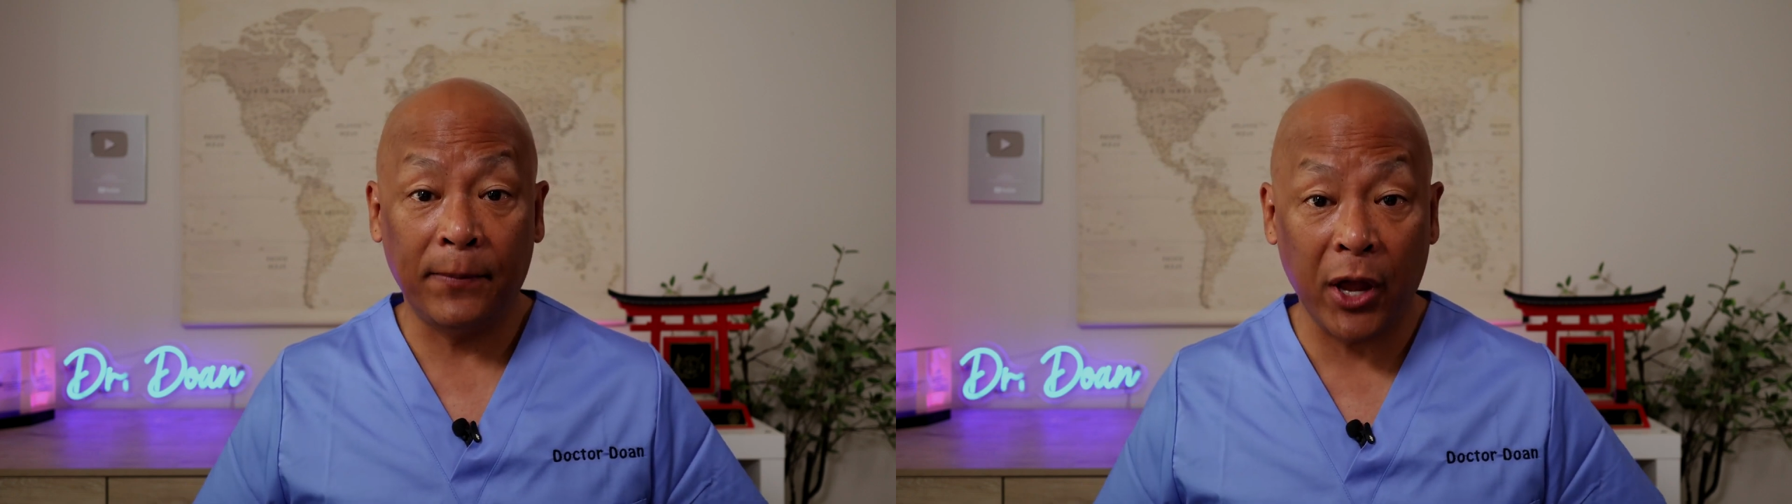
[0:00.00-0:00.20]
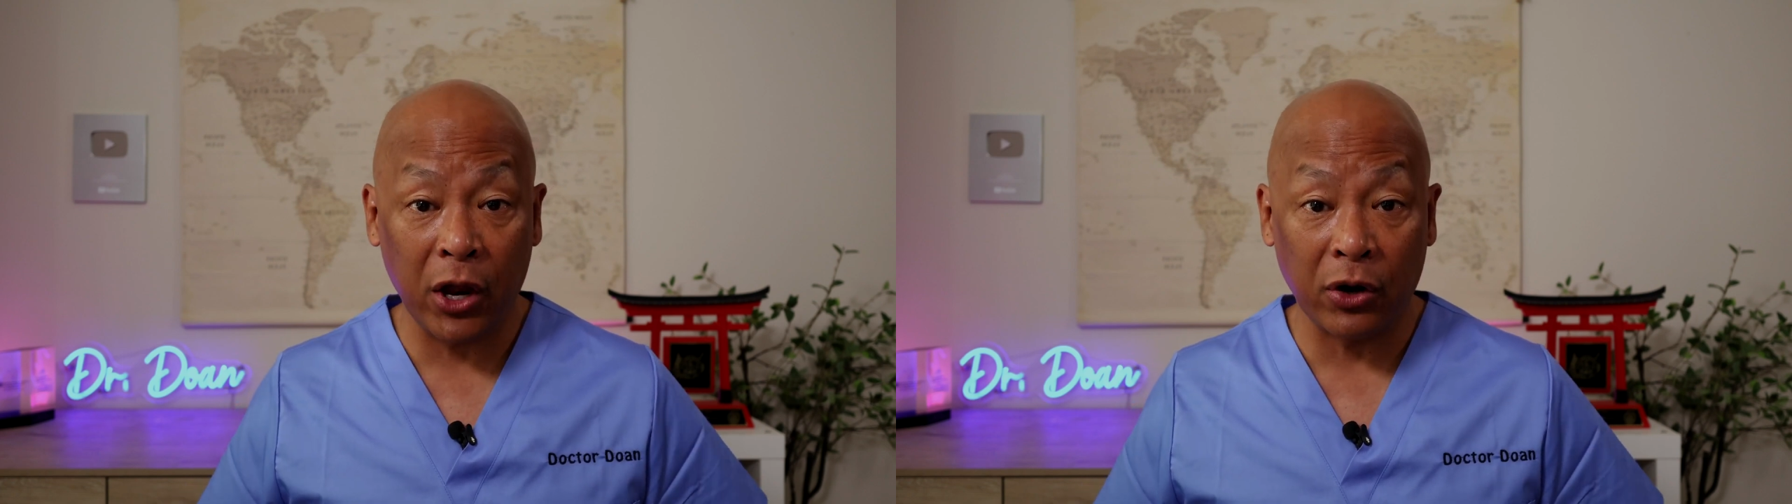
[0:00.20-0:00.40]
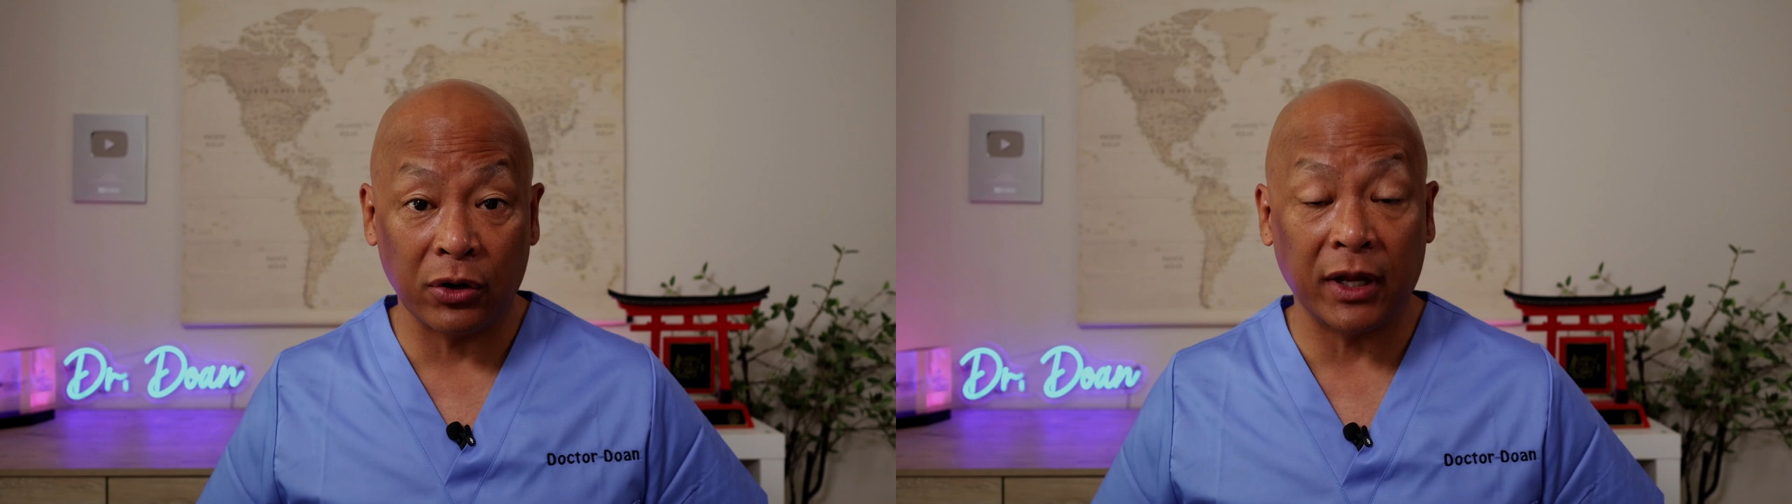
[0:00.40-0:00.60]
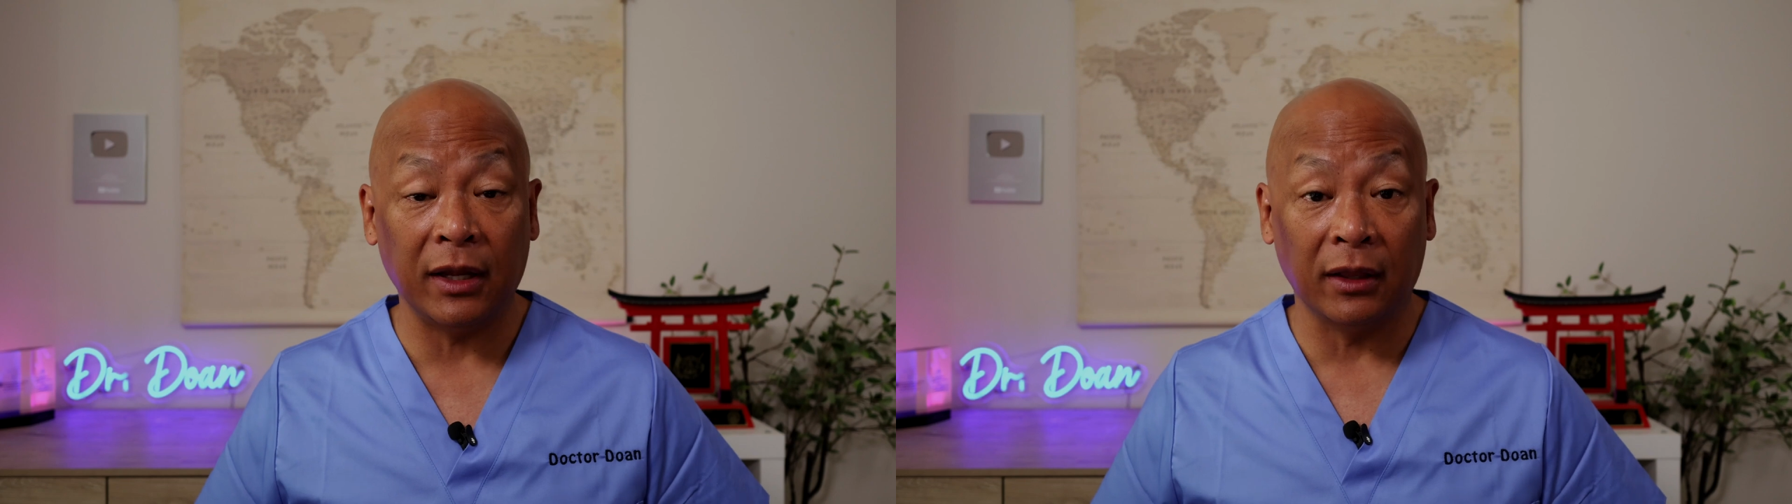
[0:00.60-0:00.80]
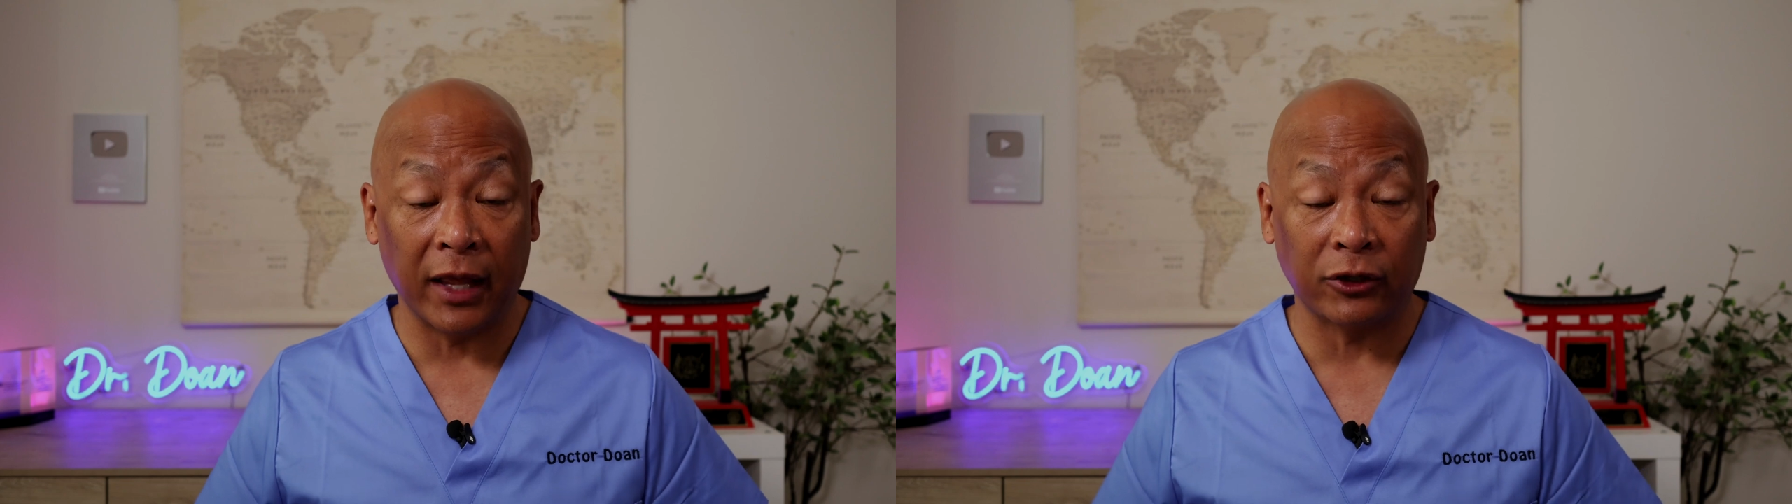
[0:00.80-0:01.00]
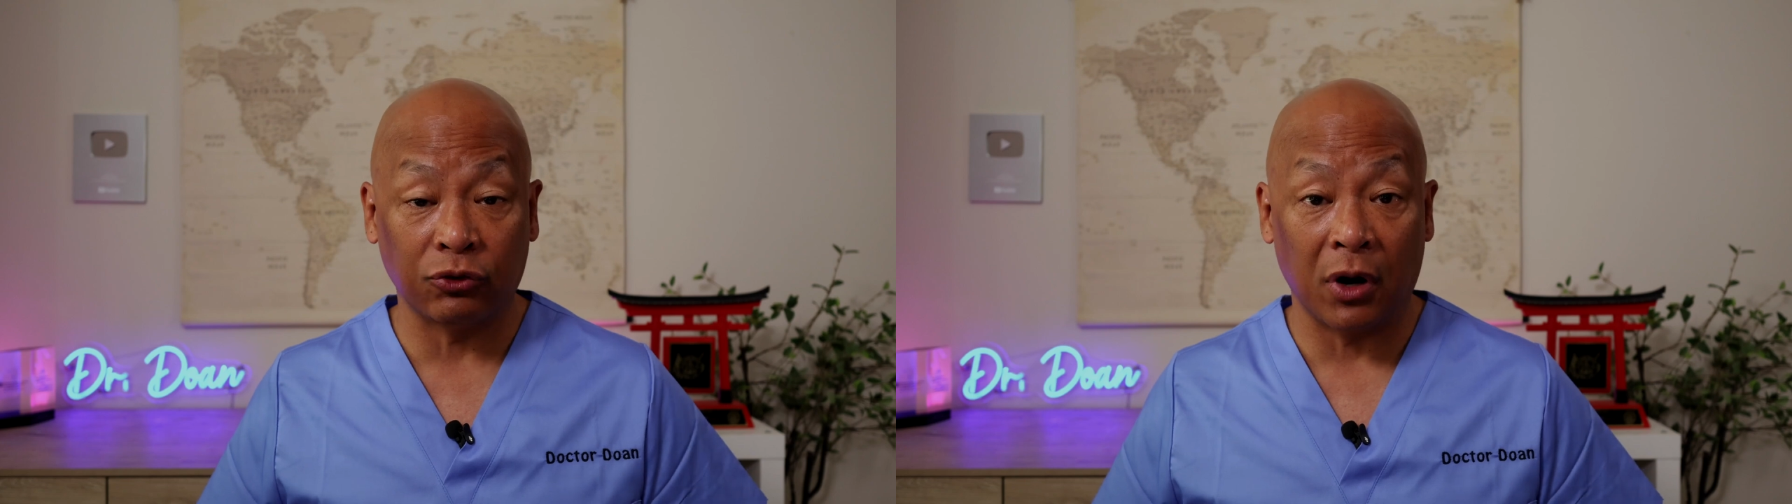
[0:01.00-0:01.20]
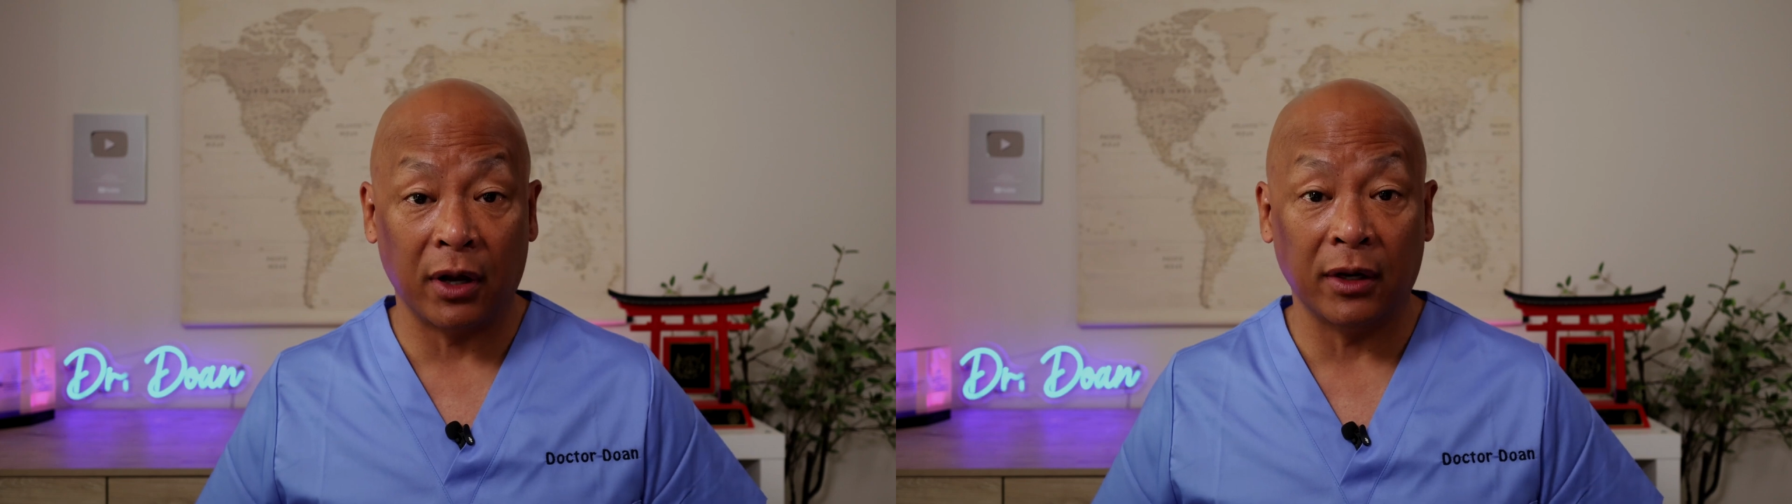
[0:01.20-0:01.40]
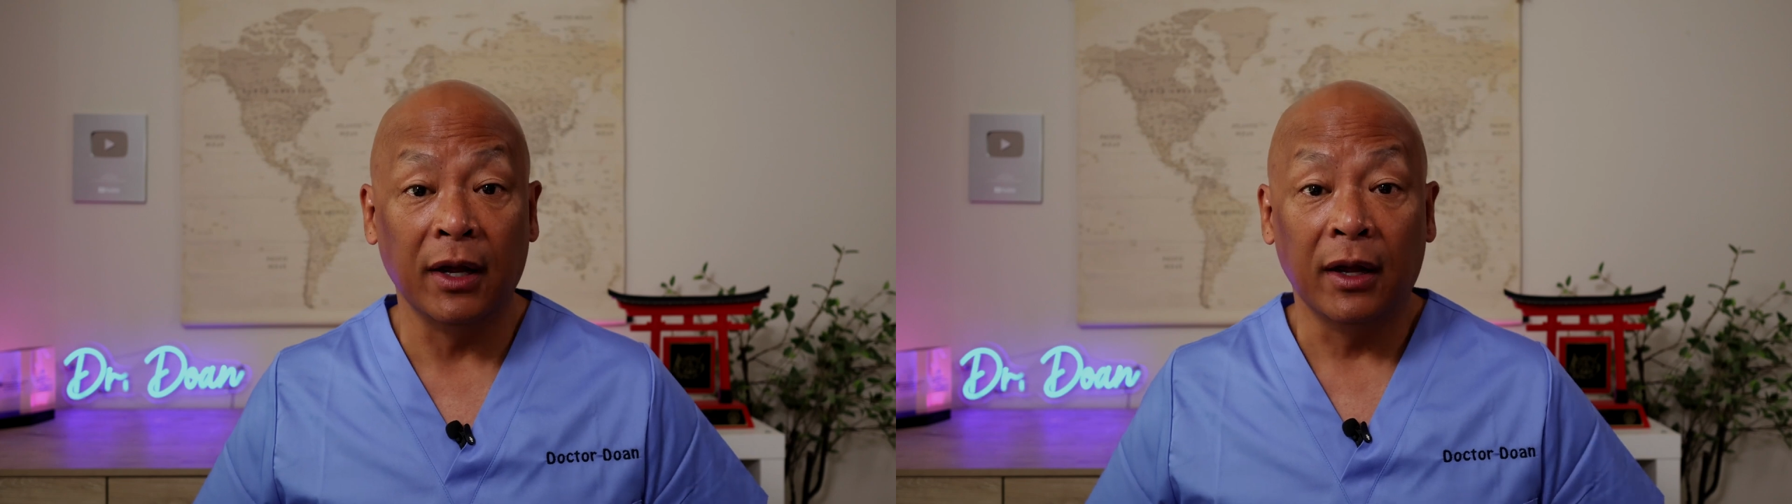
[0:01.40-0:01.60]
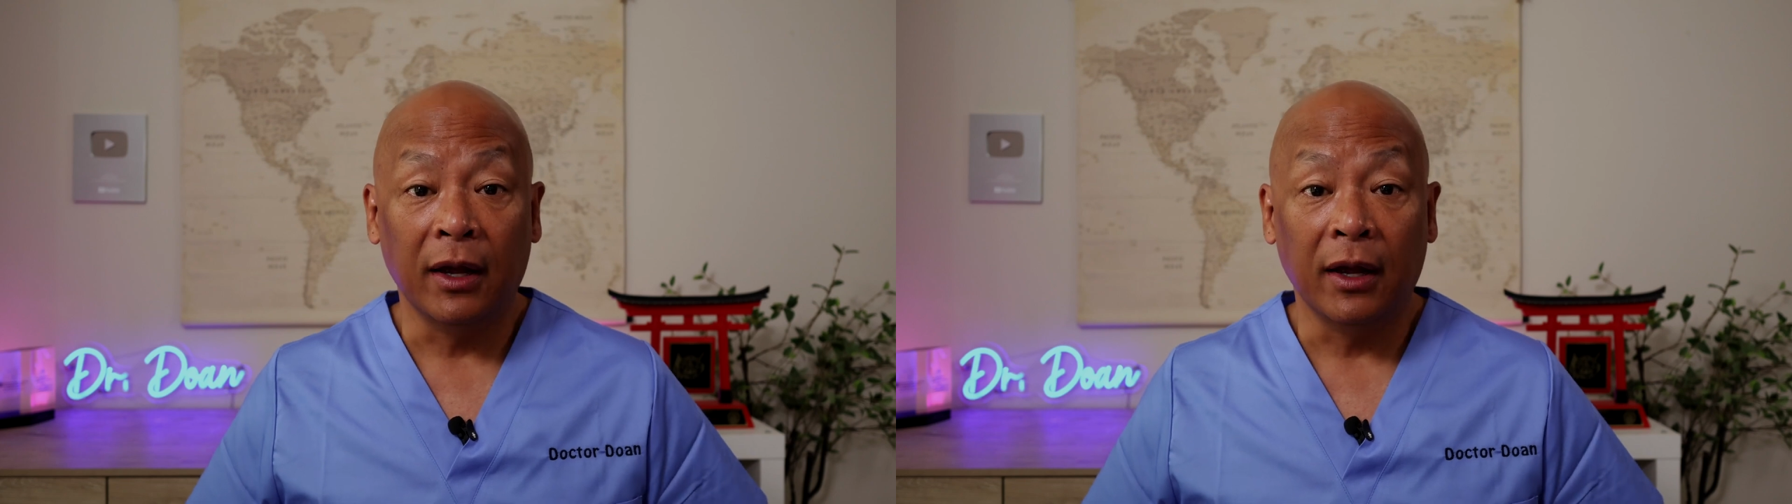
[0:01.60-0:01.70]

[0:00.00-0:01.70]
paired electron